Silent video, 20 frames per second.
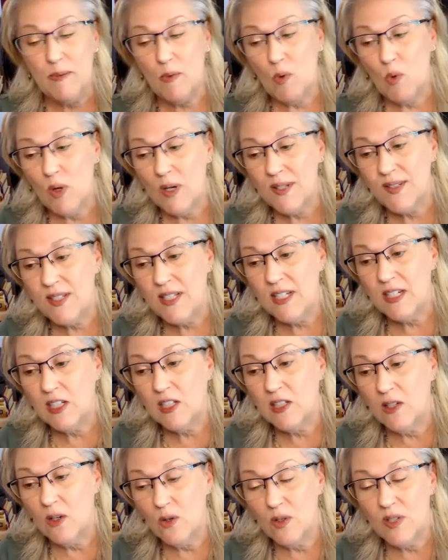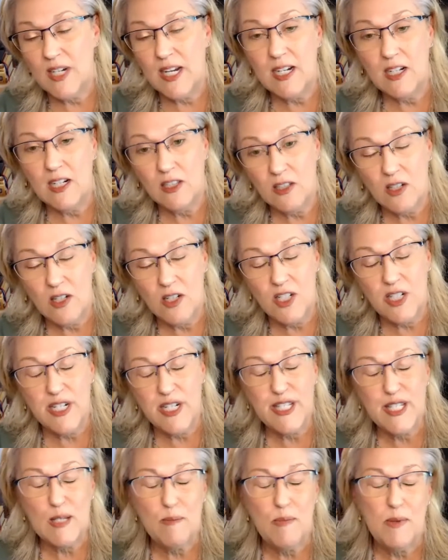want to see an ordained clergy.
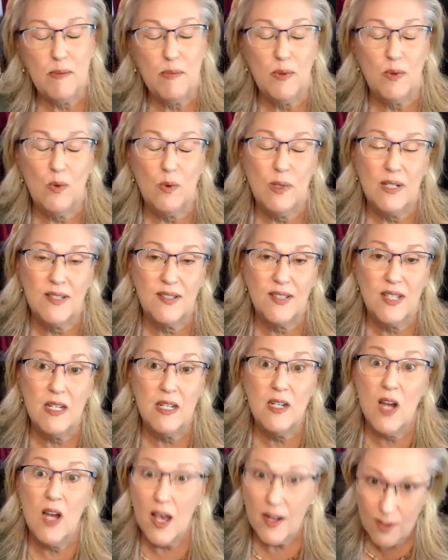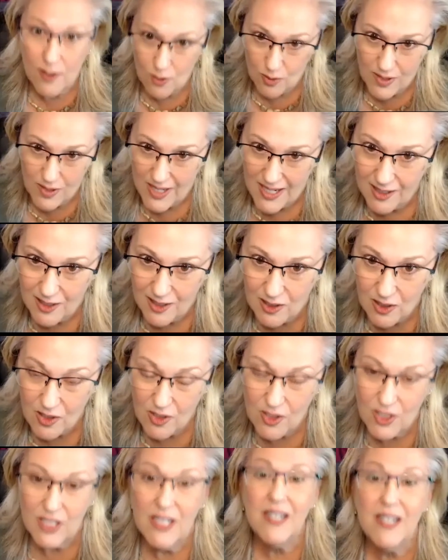Some people want to see not an ordained
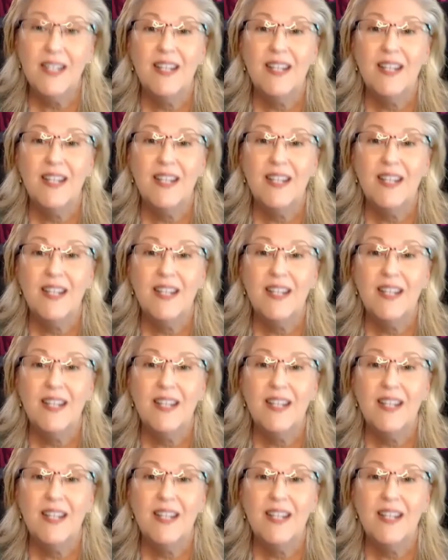clergy.